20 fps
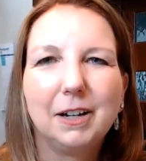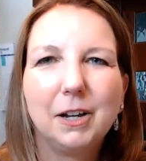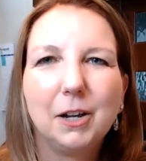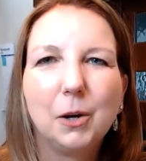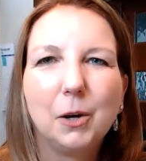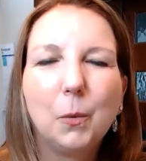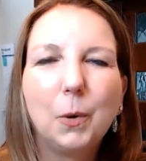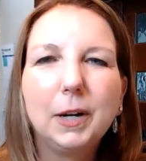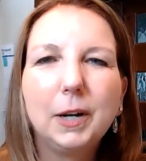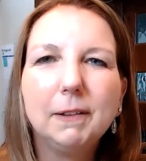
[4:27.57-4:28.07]

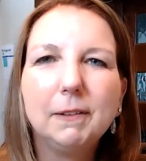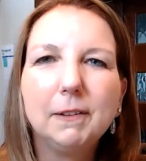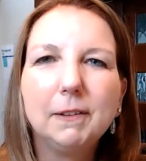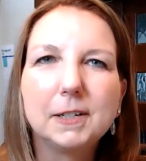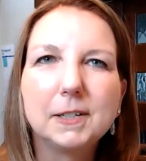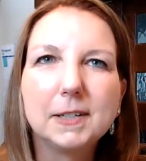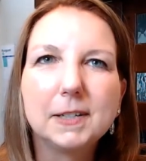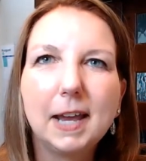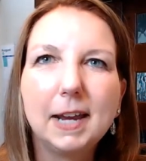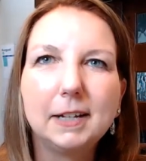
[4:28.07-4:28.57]
what it
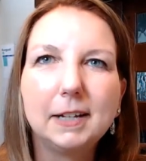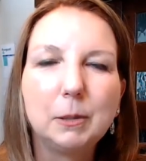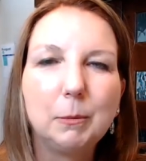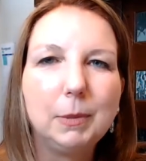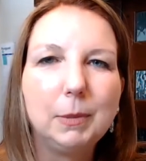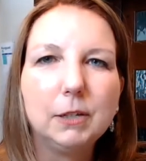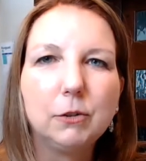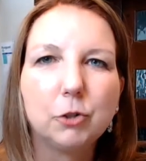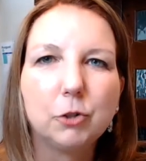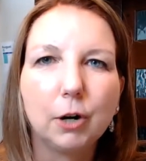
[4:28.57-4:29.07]
looks like to
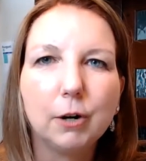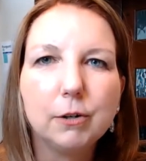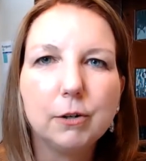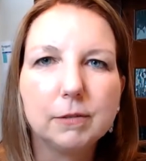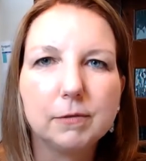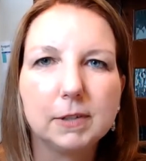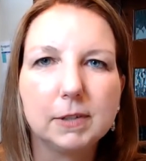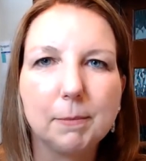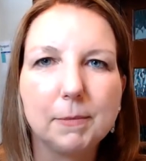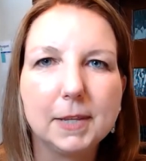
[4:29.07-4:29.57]
be in charge
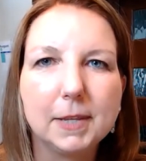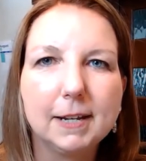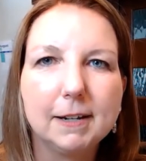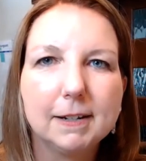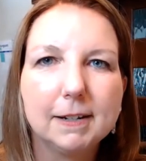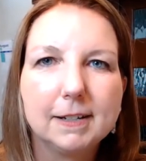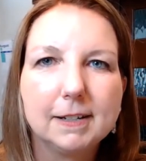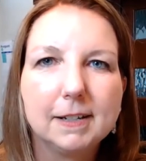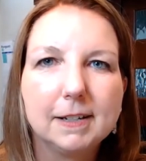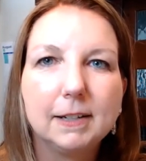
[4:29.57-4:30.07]
of
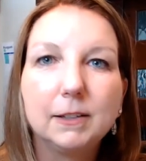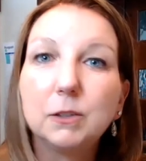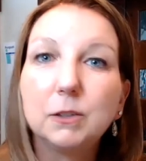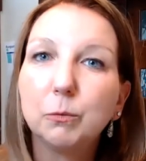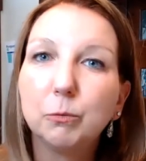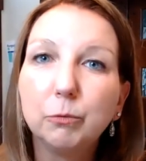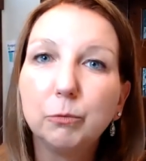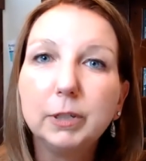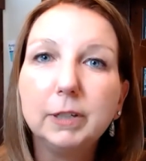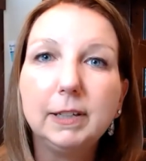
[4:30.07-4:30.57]
something. It's a
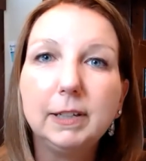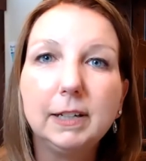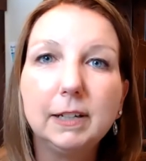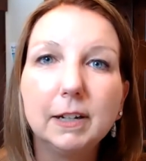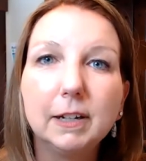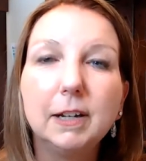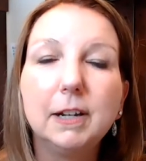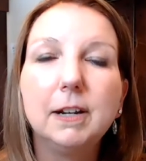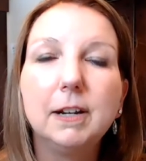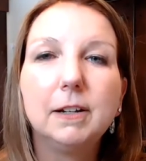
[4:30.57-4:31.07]
really
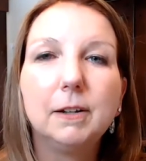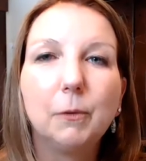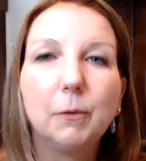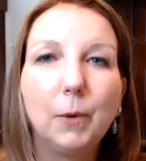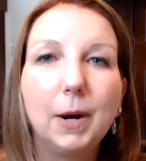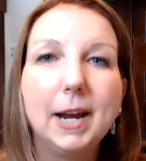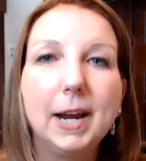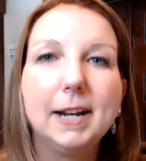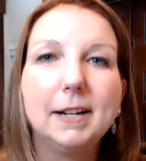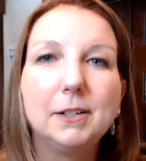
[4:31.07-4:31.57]
good
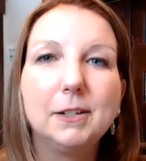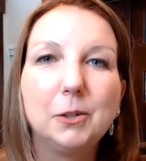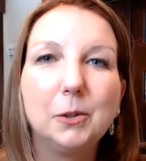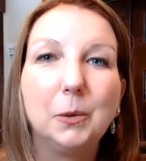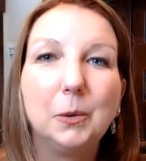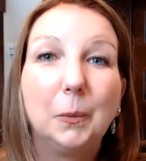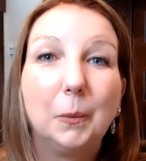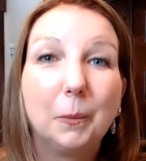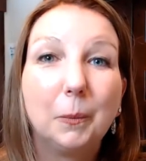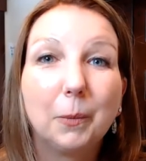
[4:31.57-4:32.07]
way
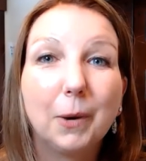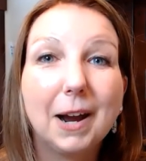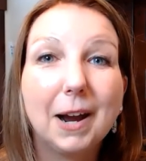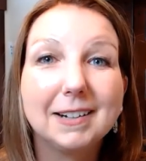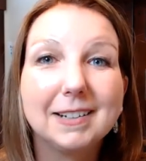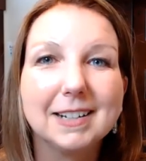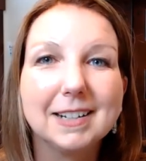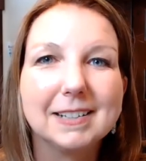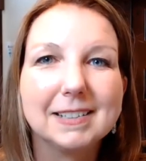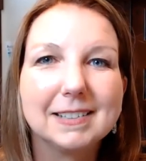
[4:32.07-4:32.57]
to
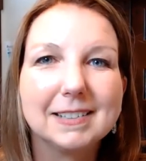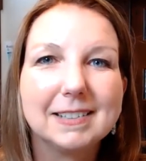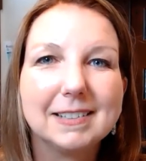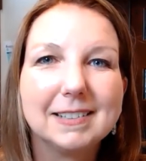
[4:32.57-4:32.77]
practice.